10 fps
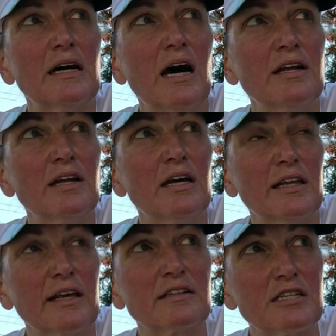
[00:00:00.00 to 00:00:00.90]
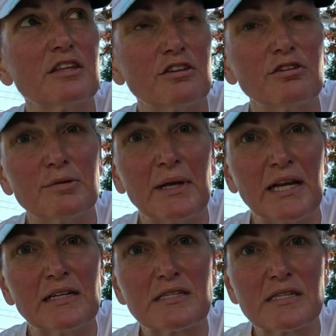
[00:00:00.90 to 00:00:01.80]
like to 30
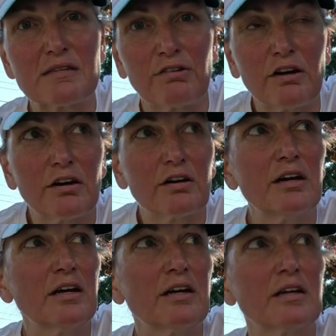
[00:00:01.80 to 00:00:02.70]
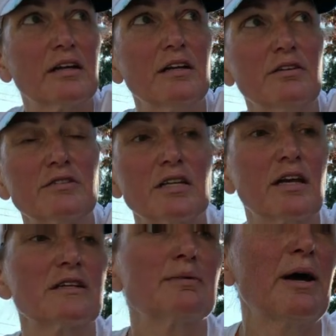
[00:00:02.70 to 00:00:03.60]
minutes for, you know, to get to